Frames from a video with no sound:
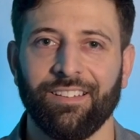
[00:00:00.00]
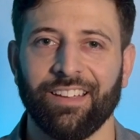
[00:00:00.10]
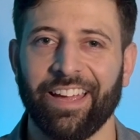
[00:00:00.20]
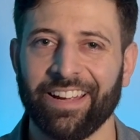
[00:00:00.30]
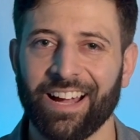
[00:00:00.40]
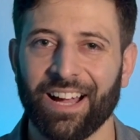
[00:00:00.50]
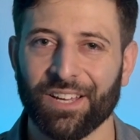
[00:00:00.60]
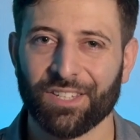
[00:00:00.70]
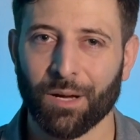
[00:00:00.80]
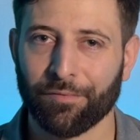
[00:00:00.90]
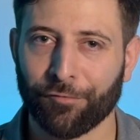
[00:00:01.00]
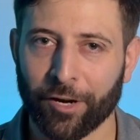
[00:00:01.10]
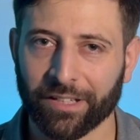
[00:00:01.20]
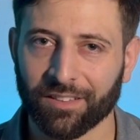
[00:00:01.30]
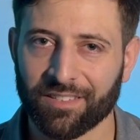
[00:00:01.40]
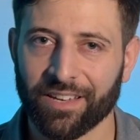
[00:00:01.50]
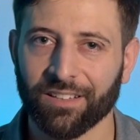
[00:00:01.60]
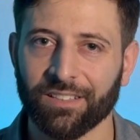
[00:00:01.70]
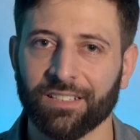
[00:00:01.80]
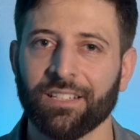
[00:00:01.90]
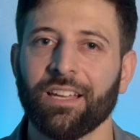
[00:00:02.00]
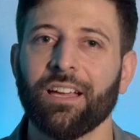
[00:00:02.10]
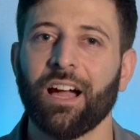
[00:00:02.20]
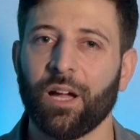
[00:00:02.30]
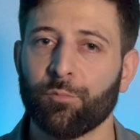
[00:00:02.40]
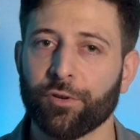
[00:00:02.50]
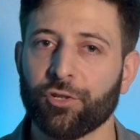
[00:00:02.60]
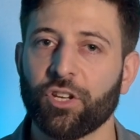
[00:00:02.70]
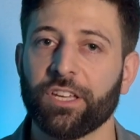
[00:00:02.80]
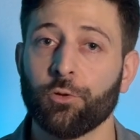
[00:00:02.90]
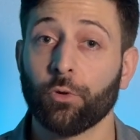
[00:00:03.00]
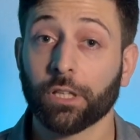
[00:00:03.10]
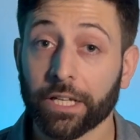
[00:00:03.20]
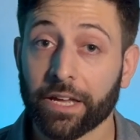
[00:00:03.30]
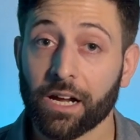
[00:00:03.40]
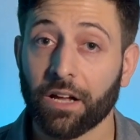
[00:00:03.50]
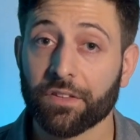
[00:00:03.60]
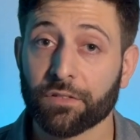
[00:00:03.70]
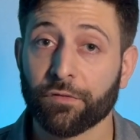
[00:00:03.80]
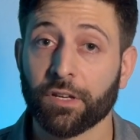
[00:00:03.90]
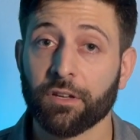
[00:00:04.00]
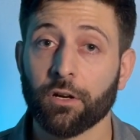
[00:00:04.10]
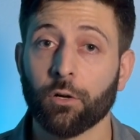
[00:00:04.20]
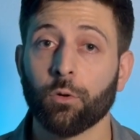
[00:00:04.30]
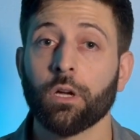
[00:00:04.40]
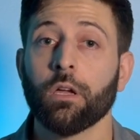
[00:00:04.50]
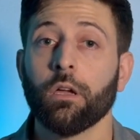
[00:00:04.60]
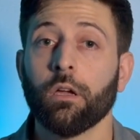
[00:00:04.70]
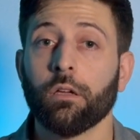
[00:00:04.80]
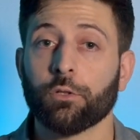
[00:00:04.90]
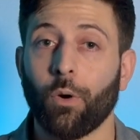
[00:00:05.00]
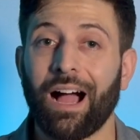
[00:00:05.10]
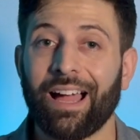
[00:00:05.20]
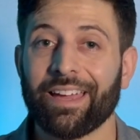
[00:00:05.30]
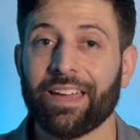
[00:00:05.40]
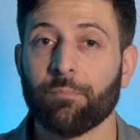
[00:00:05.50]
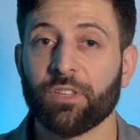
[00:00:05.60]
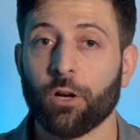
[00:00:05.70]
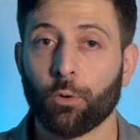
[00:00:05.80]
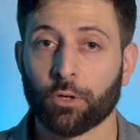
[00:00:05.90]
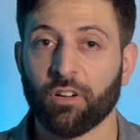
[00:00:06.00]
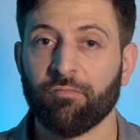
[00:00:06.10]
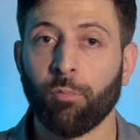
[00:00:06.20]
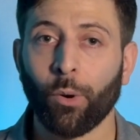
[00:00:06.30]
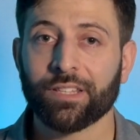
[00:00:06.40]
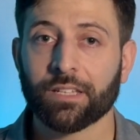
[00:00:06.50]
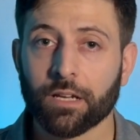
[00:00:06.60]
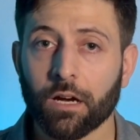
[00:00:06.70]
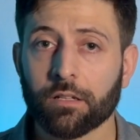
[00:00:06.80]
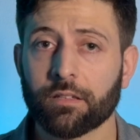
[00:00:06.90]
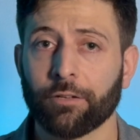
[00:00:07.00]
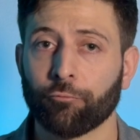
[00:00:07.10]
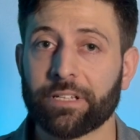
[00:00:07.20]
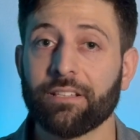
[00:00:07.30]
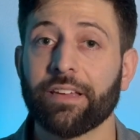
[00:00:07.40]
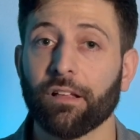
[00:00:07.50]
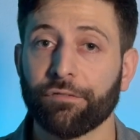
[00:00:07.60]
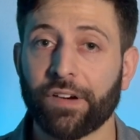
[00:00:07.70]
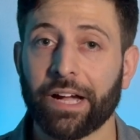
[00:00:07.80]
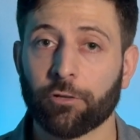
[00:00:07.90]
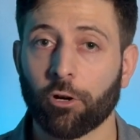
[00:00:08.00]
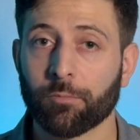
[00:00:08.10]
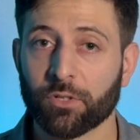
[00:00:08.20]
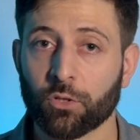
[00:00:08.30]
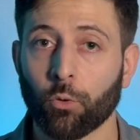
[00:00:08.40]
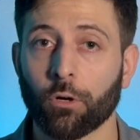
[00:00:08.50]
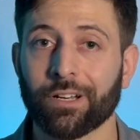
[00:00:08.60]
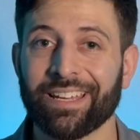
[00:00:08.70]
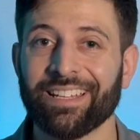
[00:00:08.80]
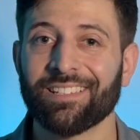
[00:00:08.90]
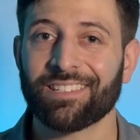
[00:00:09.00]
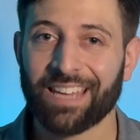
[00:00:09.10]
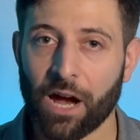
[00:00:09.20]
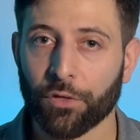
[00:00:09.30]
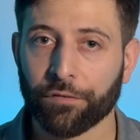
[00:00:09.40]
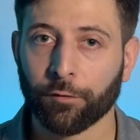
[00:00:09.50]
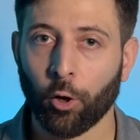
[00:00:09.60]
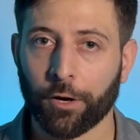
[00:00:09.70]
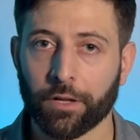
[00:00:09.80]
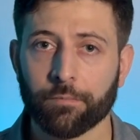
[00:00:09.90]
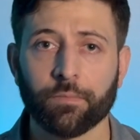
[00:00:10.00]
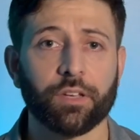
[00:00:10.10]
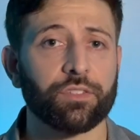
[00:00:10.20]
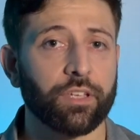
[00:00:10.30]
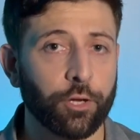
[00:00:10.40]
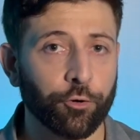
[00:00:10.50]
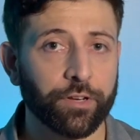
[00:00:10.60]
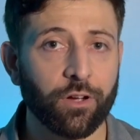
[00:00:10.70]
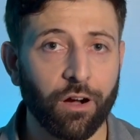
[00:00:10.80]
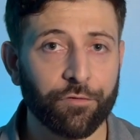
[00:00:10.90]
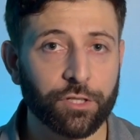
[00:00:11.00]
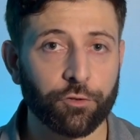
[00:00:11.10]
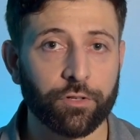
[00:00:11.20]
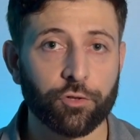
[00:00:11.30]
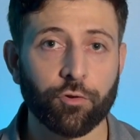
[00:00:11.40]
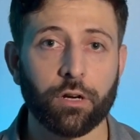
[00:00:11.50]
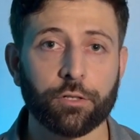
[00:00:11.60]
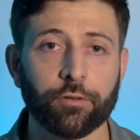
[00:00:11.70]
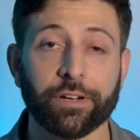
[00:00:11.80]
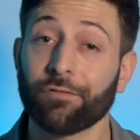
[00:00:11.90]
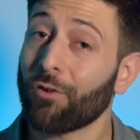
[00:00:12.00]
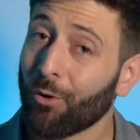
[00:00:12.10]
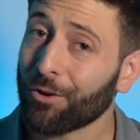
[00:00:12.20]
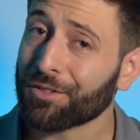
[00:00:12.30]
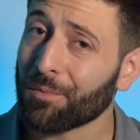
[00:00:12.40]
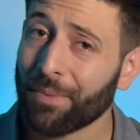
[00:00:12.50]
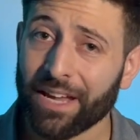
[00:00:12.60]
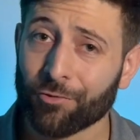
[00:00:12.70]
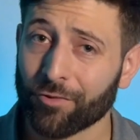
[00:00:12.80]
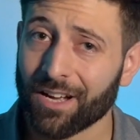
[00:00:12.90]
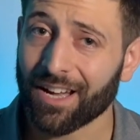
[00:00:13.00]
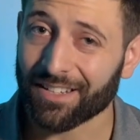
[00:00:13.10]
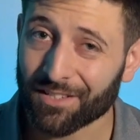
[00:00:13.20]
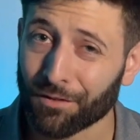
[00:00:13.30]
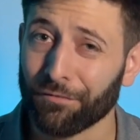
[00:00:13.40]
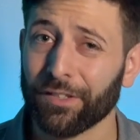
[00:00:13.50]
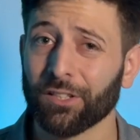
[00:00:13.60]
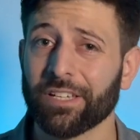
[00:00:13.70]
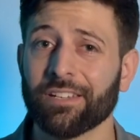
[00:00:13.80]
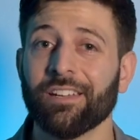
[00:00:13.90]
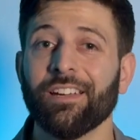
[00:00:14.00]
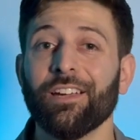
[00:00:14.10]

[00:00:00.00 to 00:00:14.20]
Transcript: Hey guys, I'm Frank Latella. I appreciate you clicking on this video. So I am the owner of Boynton Guns, a retail firearms store in South Florida, a security officer instructor, and of course a patriotic civilian.